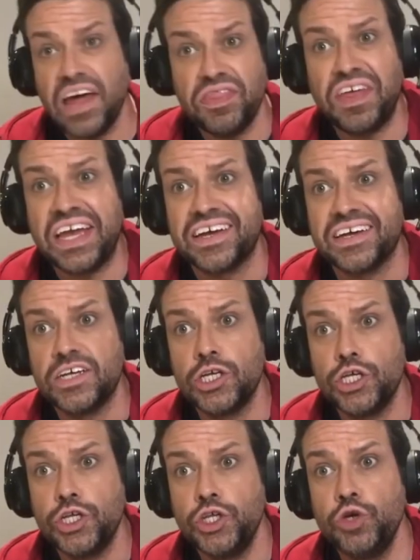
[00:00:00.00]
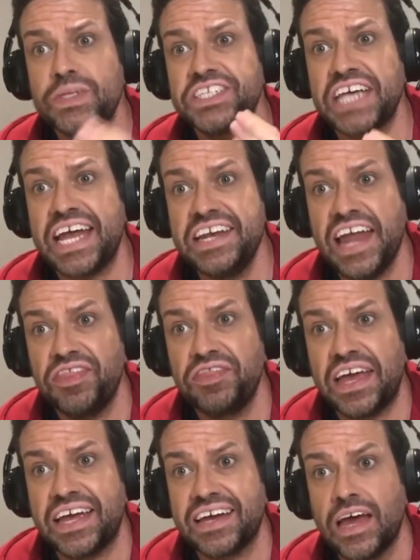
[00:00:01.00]
Nothing. You would say
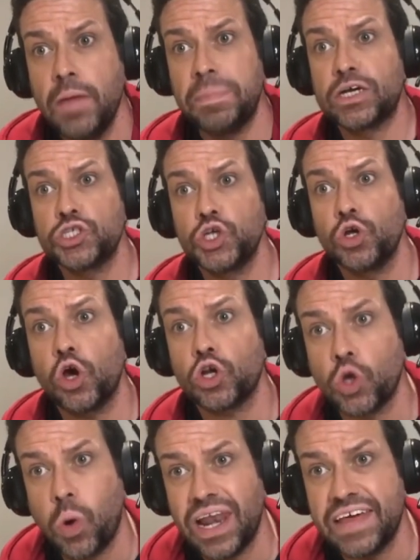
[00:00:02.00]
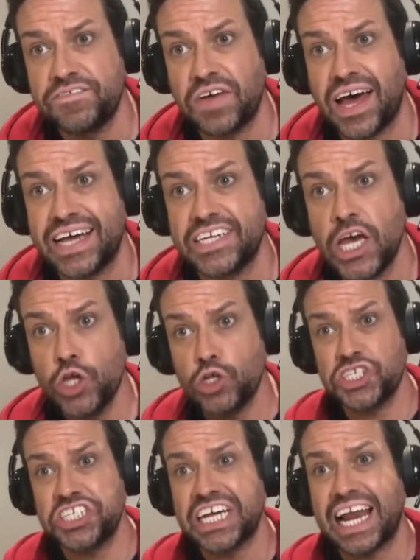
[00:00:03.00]
nothing because you're not qualified.
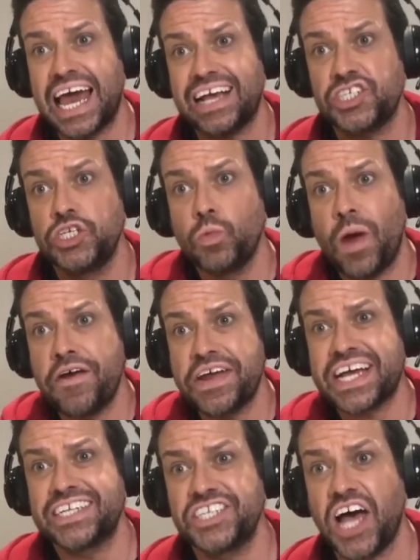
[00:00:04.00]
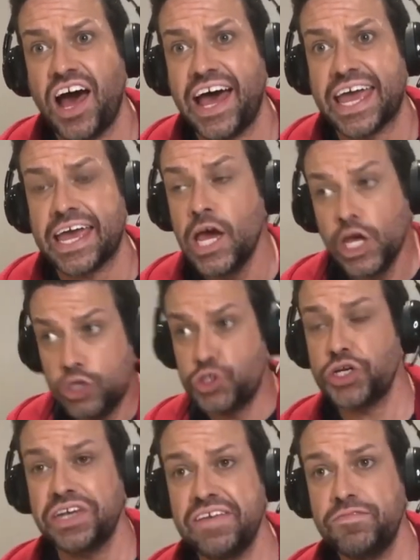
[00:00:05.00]
You're just a klaxon wearing a tie.
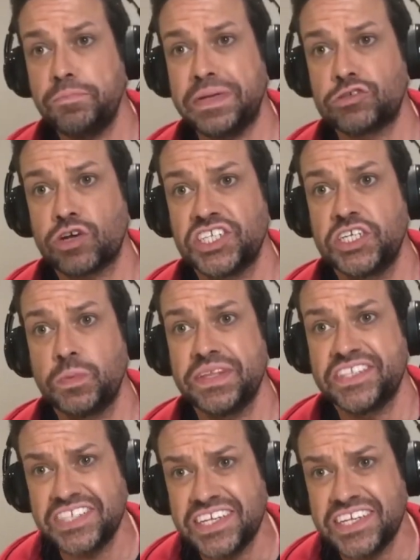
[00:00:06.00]
You shouldn't even be trusted with